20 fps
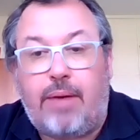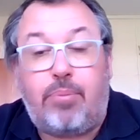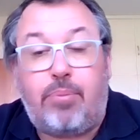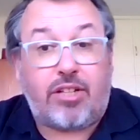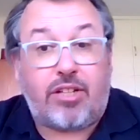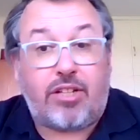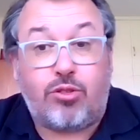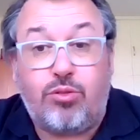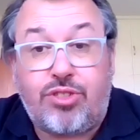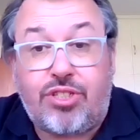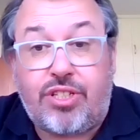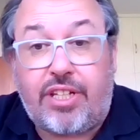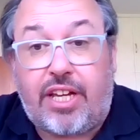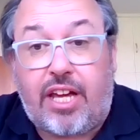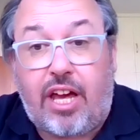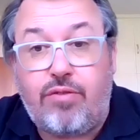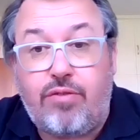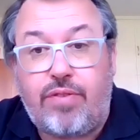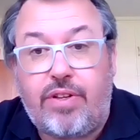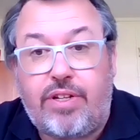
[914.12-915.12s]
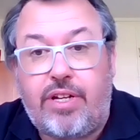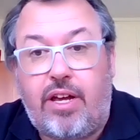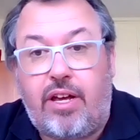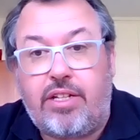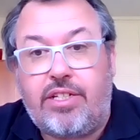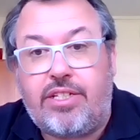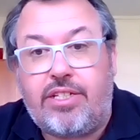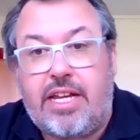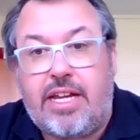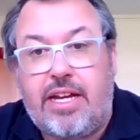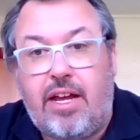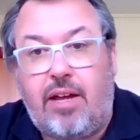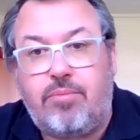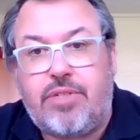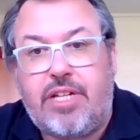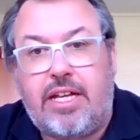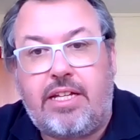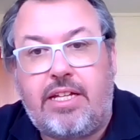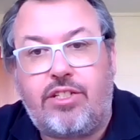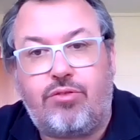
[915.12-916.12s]
plus also the COVID-19
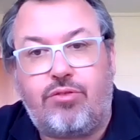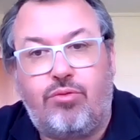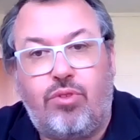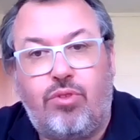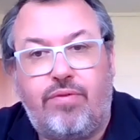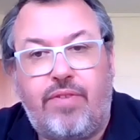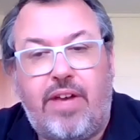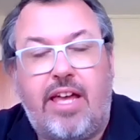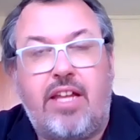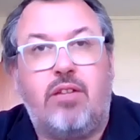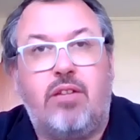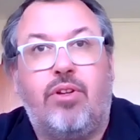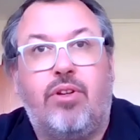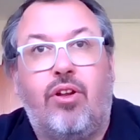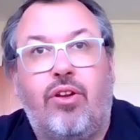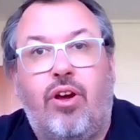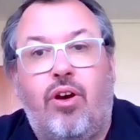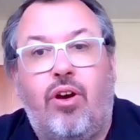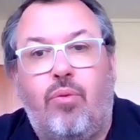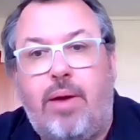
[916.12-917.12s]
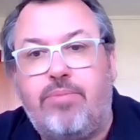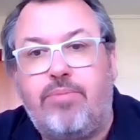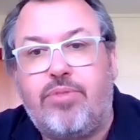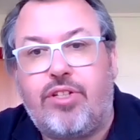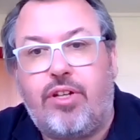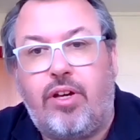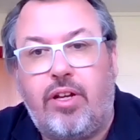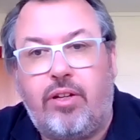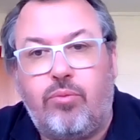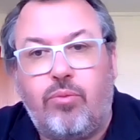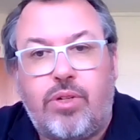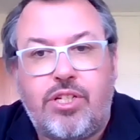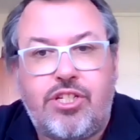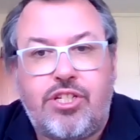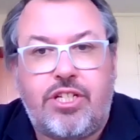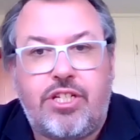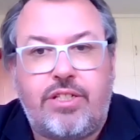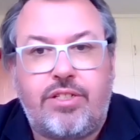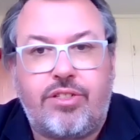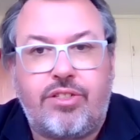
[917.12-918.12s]
updates, are all available on our website,
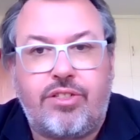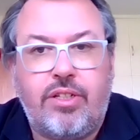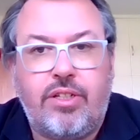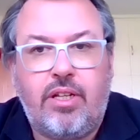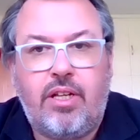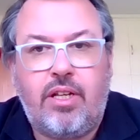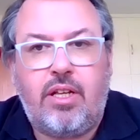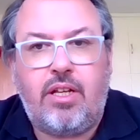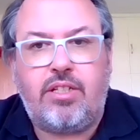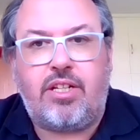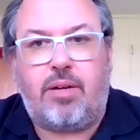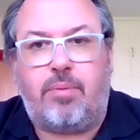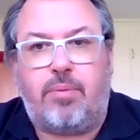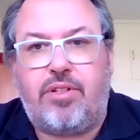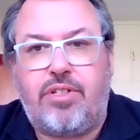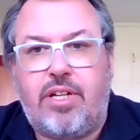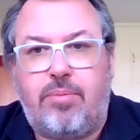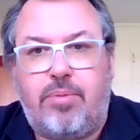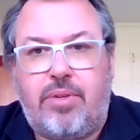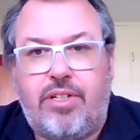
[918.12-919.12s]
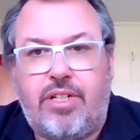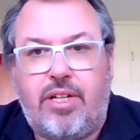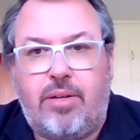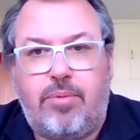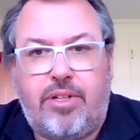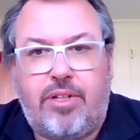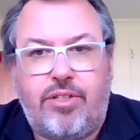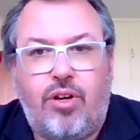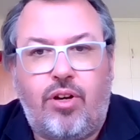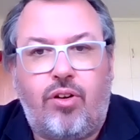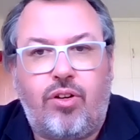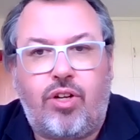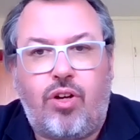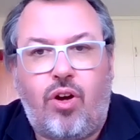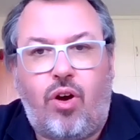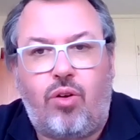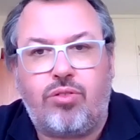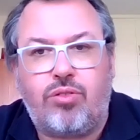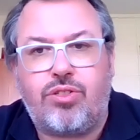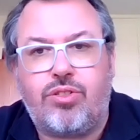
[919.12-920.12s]
which is
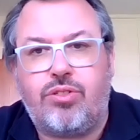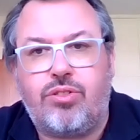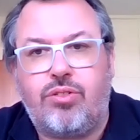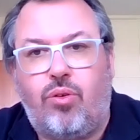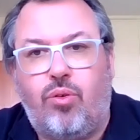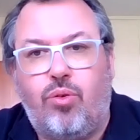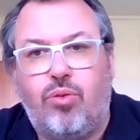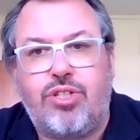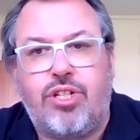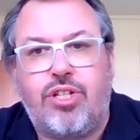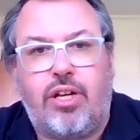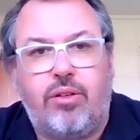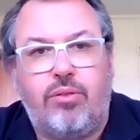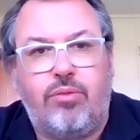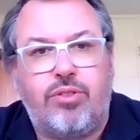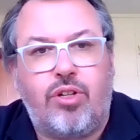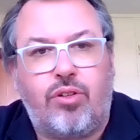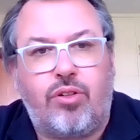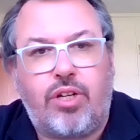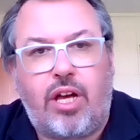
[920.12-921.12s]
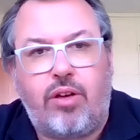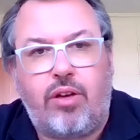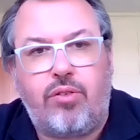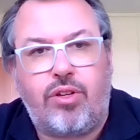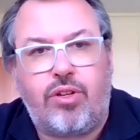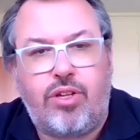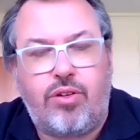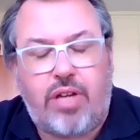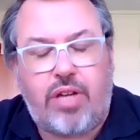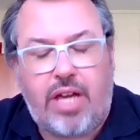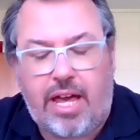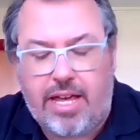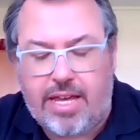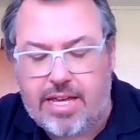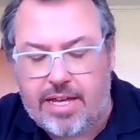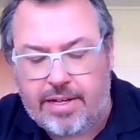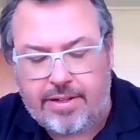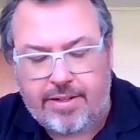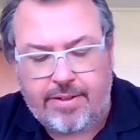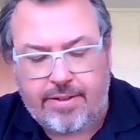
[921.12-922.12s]

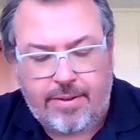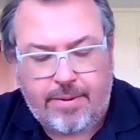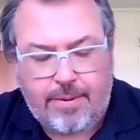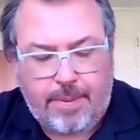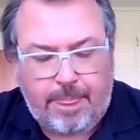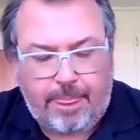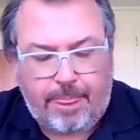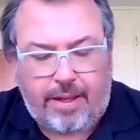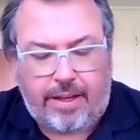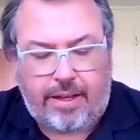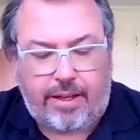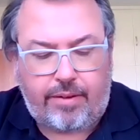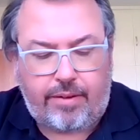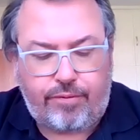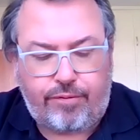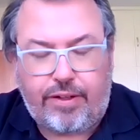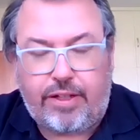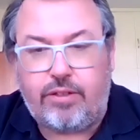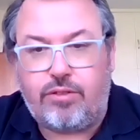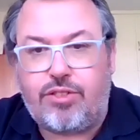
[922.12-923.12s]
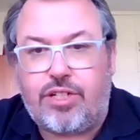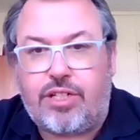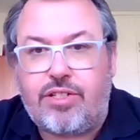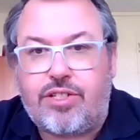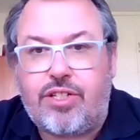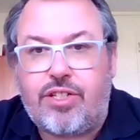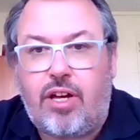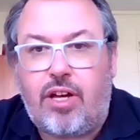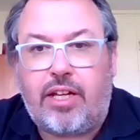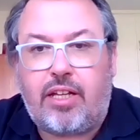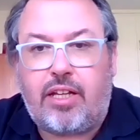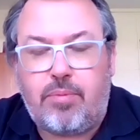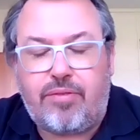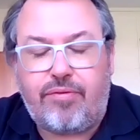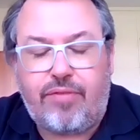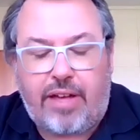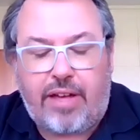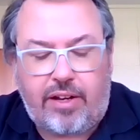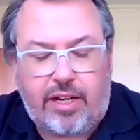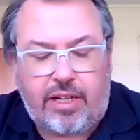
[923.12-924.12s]
www.coxauto.co.uk. Phil's insight can
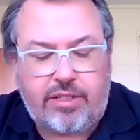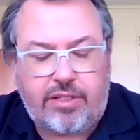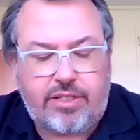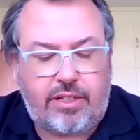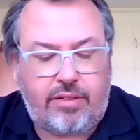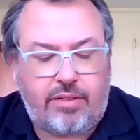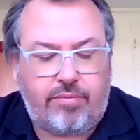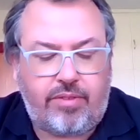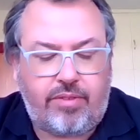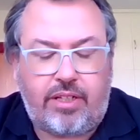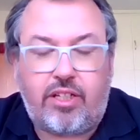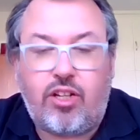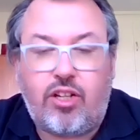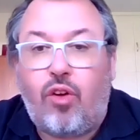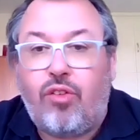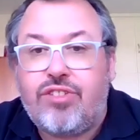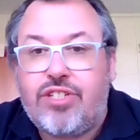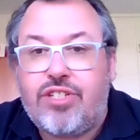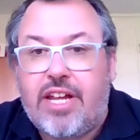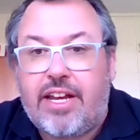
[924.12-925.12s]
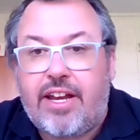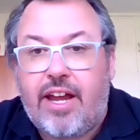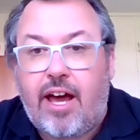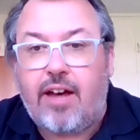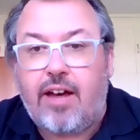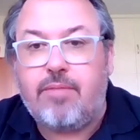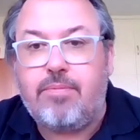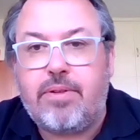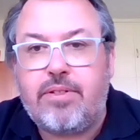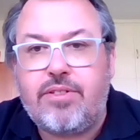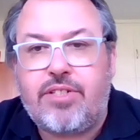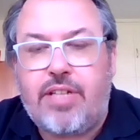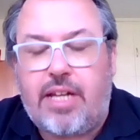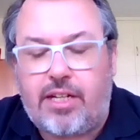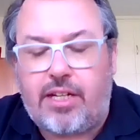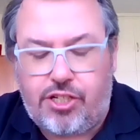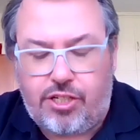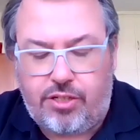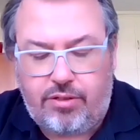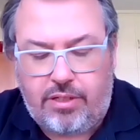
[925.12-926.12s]
be found under the Content Hub
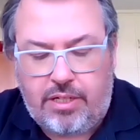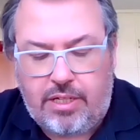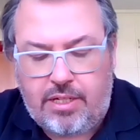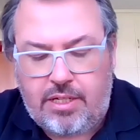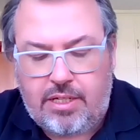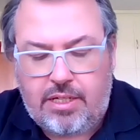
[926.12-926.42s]
section,